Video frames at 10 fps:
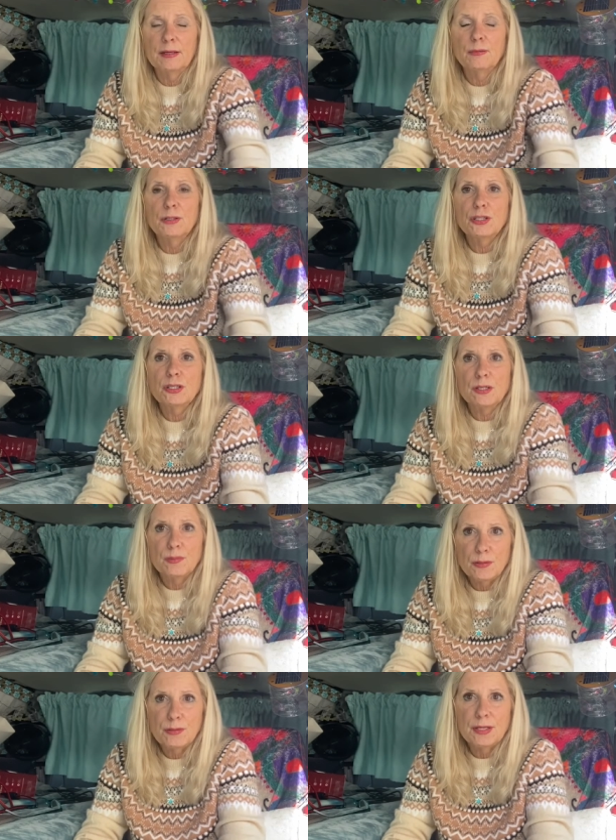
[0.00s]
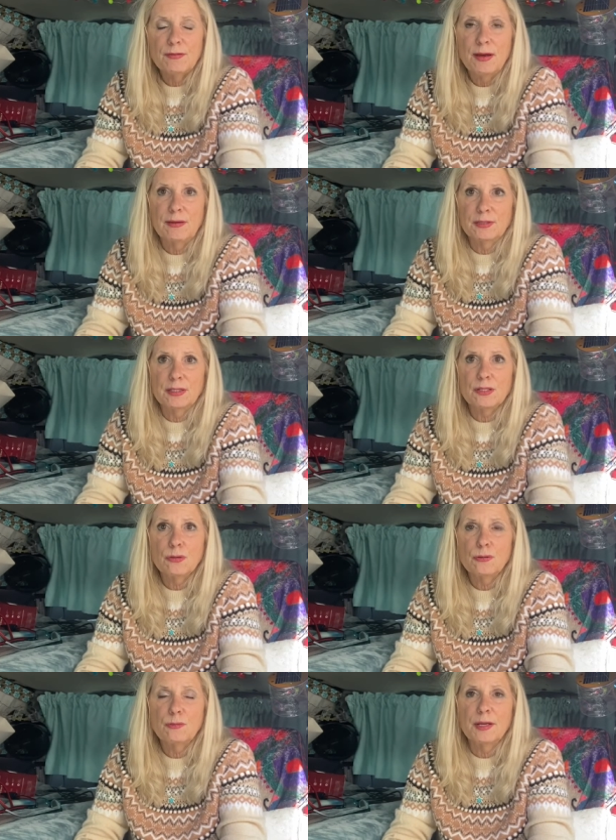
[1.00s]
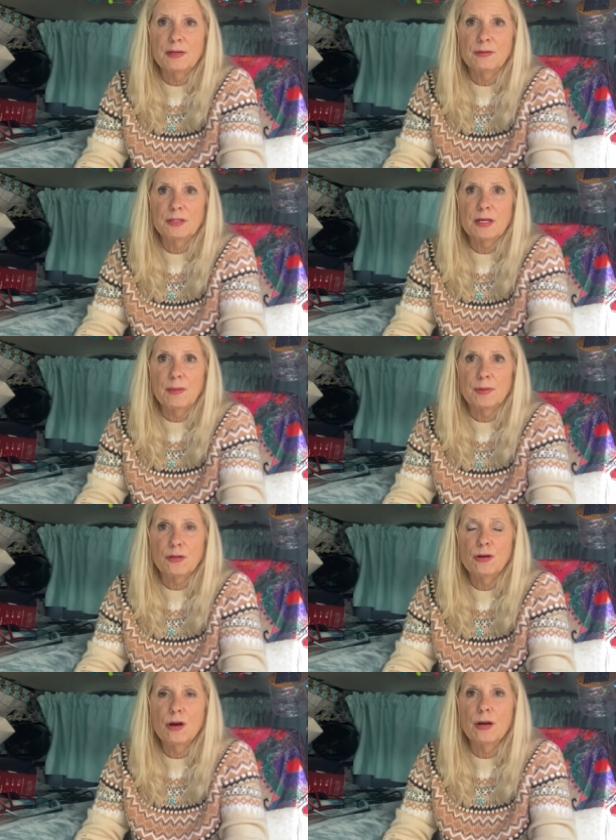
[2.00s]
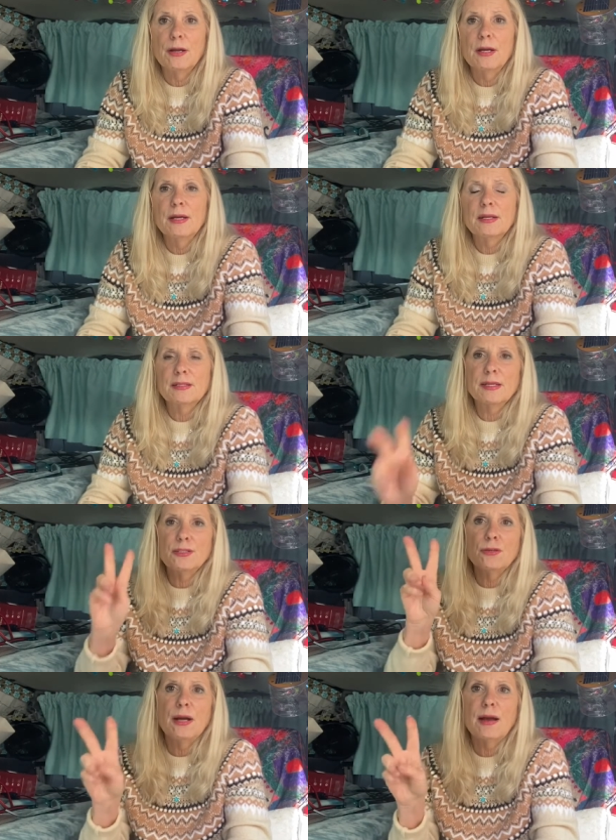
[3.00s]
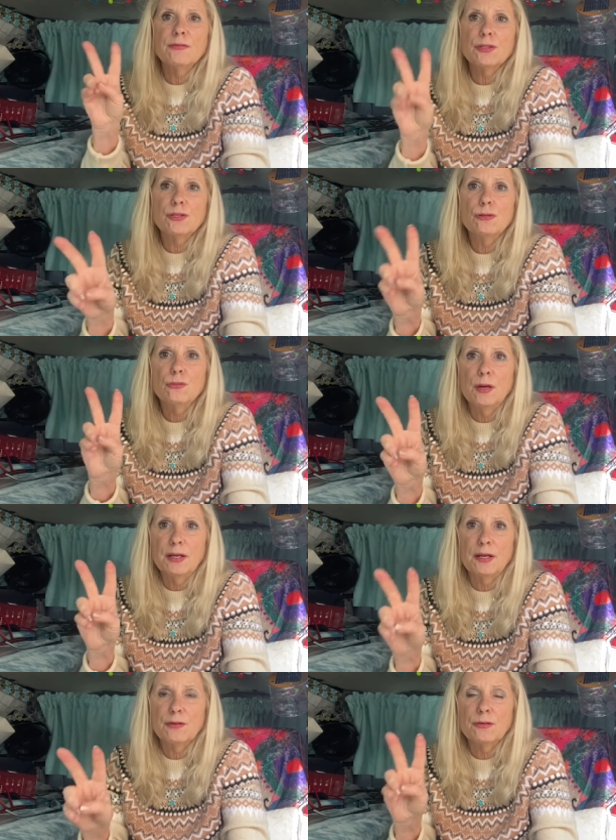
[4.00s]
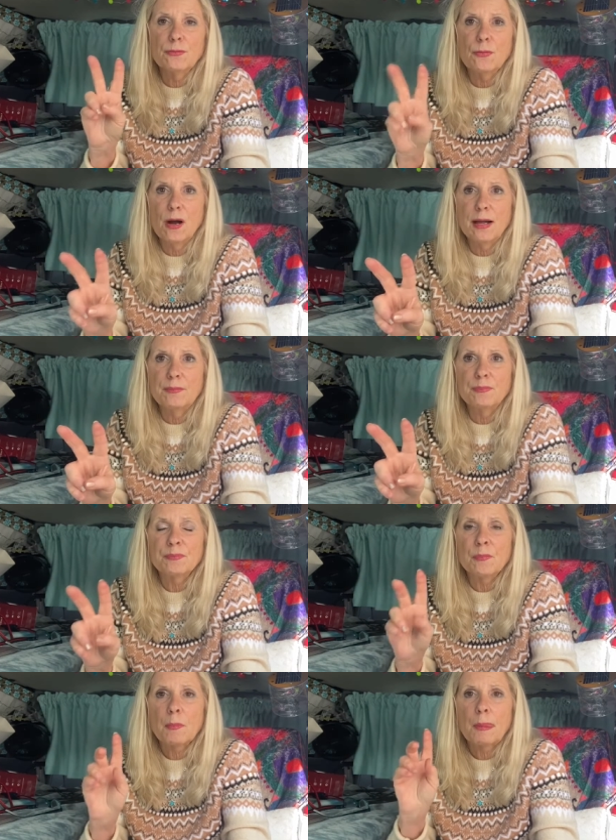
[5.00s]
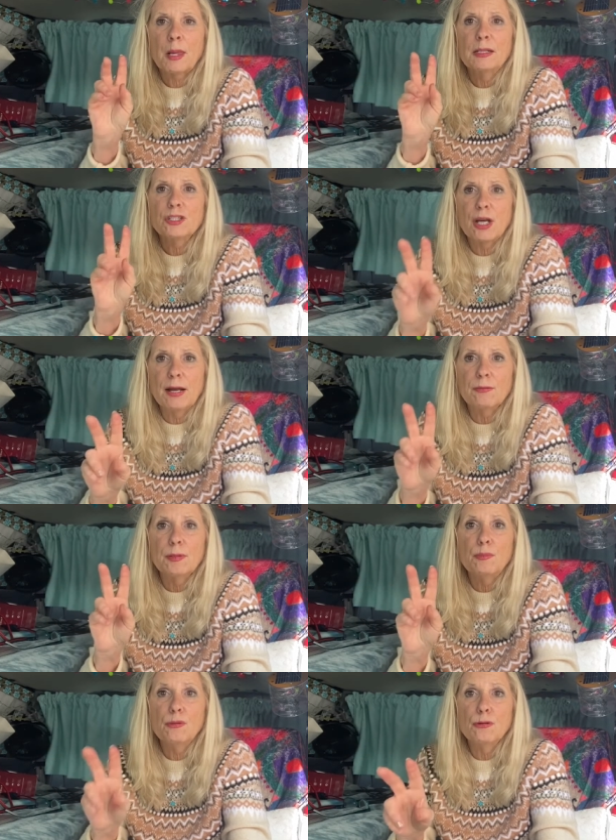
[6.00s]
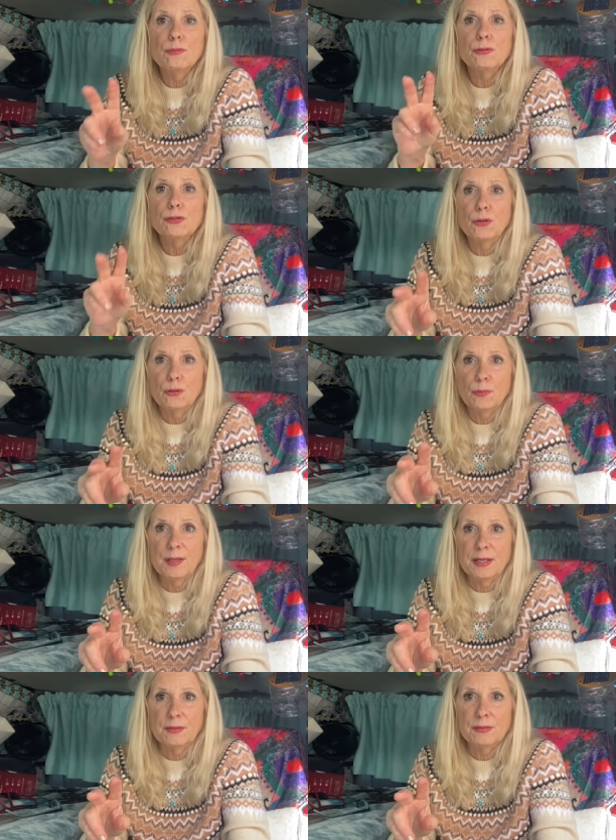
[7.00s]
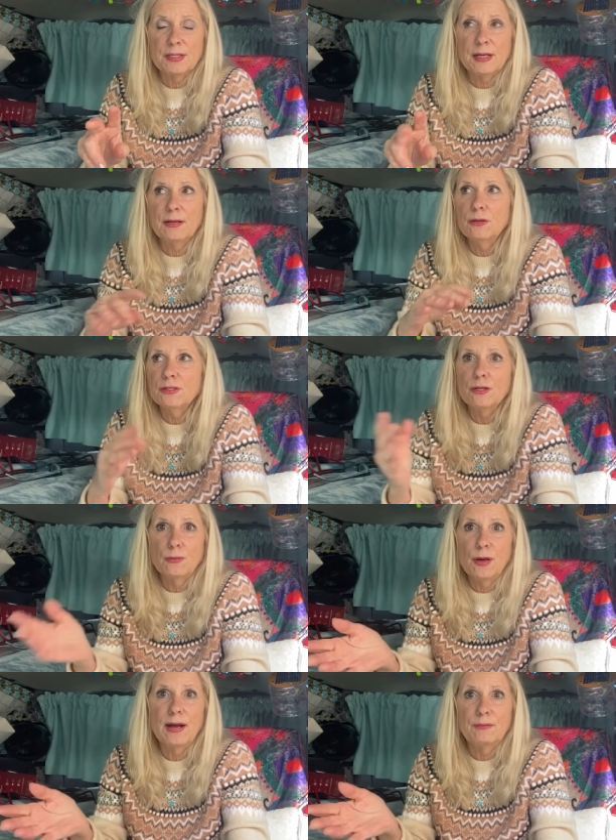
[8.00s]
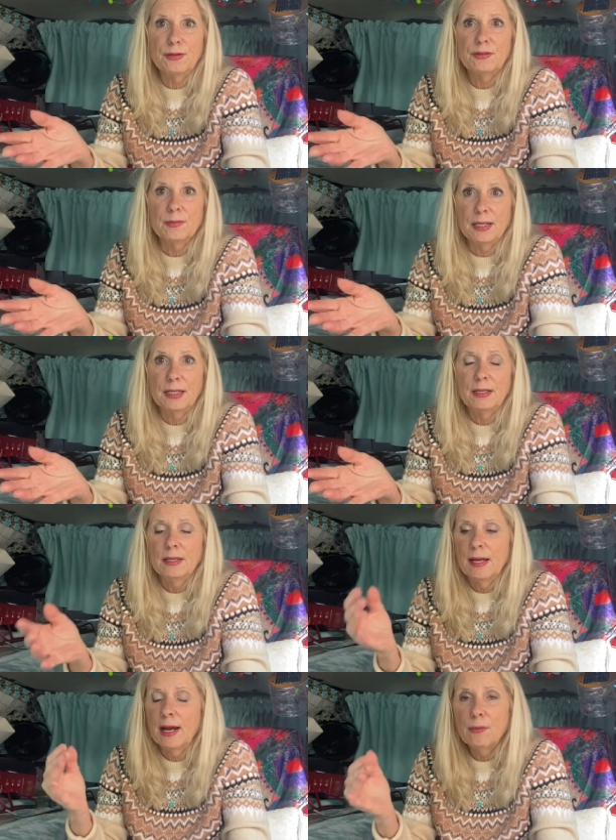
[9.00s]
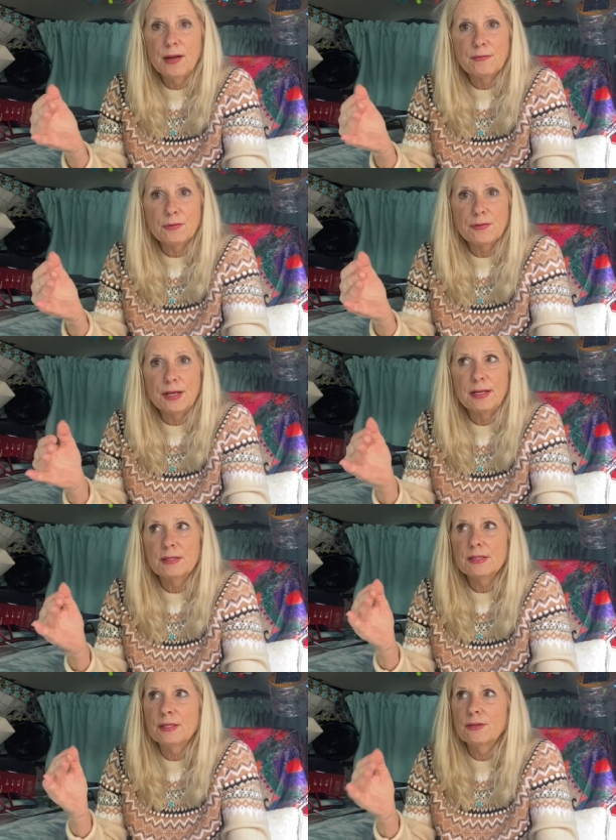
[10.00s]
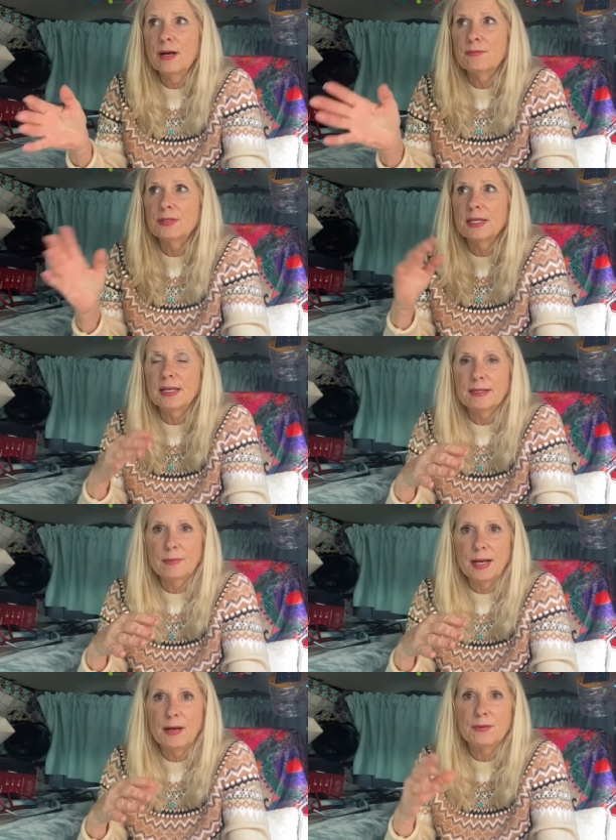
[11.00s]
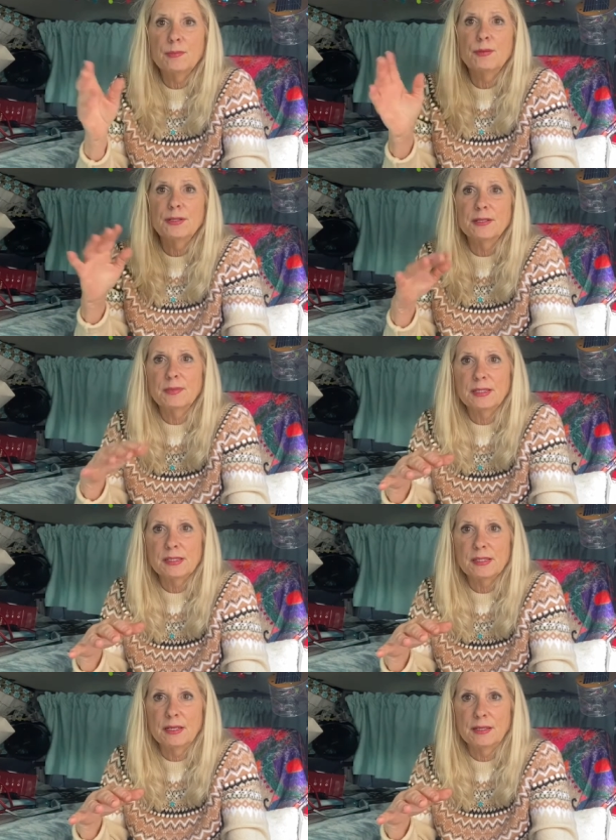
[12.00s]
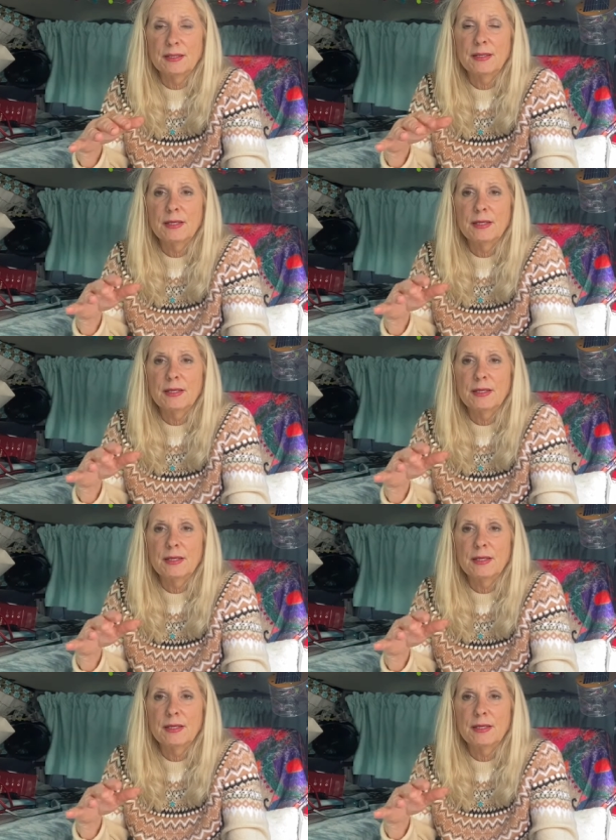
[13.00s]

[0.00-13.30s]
which is the beauty of having the solar panel on top of the car. Because I do have the two 100 watt Jackery portable solar panels that I also will have with me. However, these, you have to take them out and put them in the sun.